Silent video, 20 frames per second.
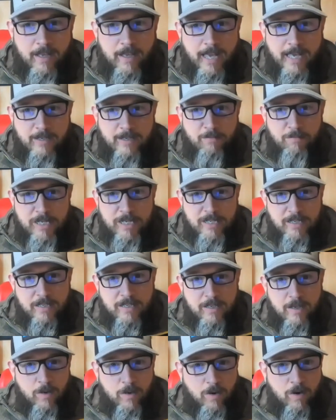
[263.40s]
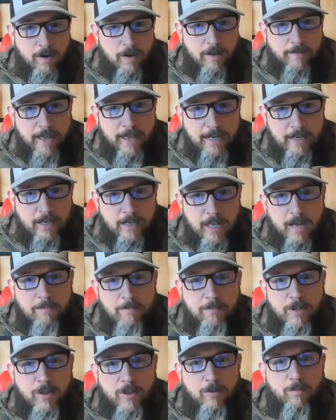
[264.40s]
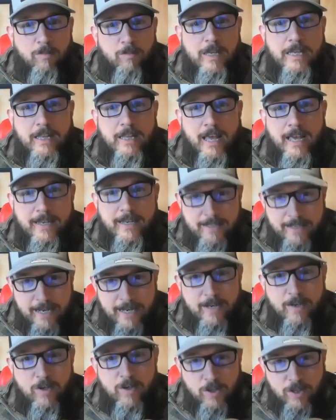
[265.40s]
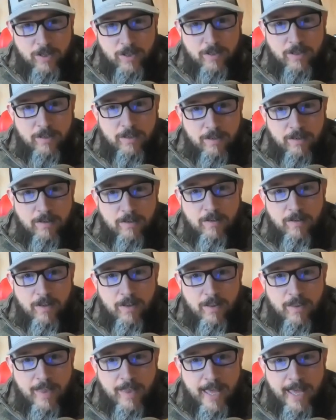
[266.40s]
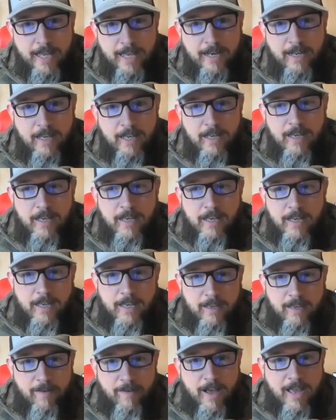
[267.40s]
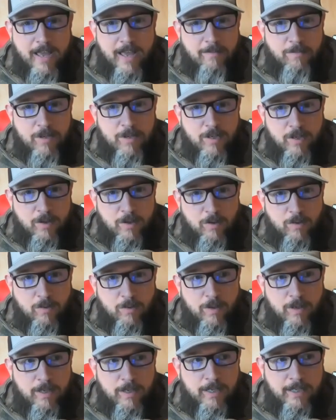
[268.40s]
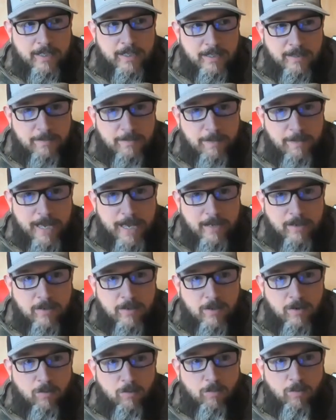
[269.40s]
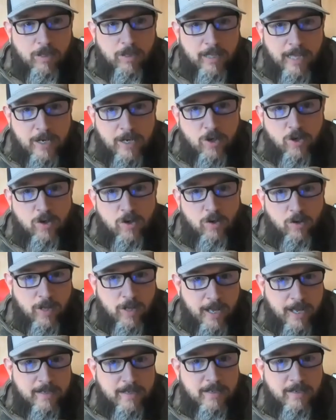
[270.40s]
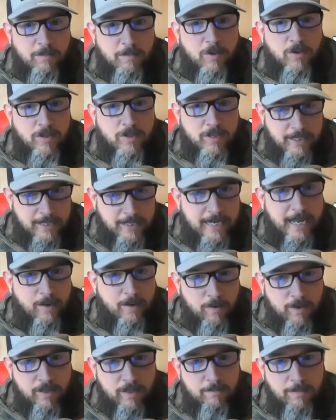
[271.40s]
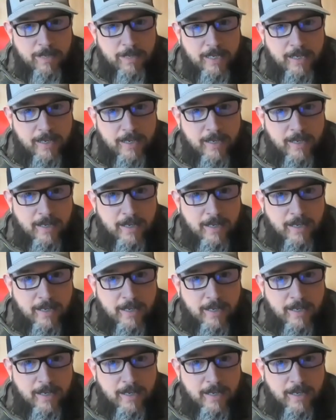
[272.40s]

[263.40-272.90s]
as a business owner, I've had to come to the realization that if I am to expect relational customers to stay with me,